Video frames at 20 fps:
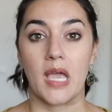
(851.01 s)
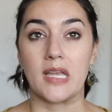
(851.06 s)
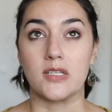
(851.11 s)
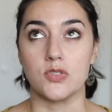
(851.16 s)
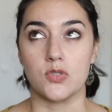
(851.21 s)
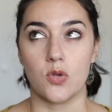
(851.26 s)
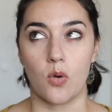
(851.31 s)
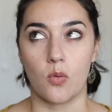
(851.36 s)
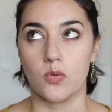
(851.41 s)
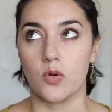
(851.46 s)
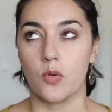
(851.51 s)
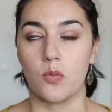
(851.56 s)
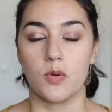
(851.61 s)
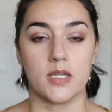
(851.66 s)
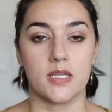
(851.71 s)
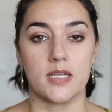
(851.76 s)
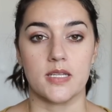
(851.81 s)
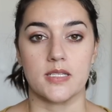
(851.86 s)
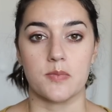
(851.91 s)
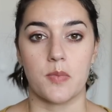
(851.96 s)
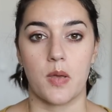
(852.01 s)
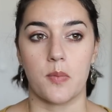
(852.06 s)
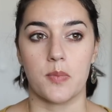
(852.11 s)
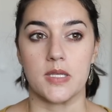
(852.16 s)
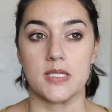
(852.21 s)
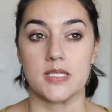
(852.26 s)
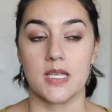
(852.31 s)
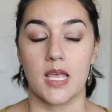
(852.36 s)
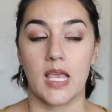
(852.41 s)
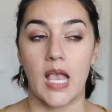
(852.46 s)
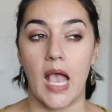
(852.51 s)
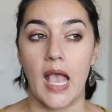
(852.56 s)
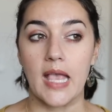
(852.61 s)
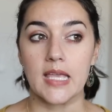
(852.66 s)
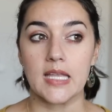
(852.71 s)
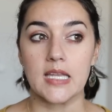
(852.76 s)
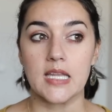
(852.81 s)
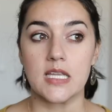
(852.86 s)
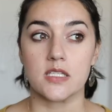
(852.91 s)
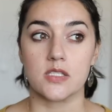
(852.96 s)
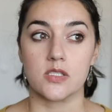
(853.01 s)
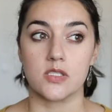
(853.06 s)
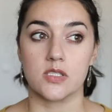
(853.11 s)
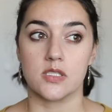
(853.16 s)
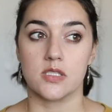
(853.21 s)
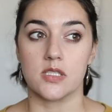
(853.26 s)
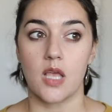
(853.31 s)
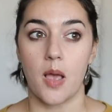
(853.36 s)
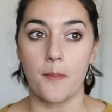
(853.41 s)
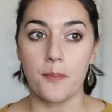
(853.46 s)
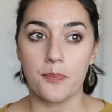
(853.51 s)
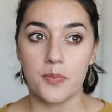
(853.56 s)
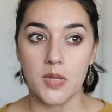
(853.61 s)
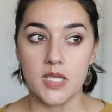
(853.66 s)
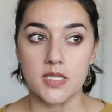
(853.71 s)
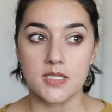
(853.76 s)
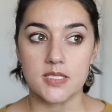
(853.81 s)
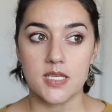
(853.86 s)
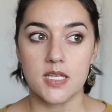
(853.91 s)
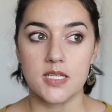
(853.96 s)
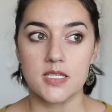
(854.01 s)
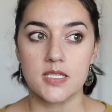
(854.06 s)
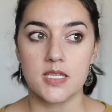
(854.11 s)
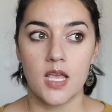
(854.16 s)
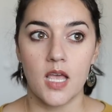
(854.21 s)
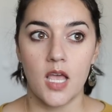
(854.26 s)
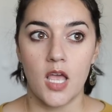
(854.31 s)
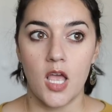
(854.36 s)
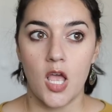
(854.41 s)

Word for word: I don't know what it is about pizza. Like I can eat some pizzas,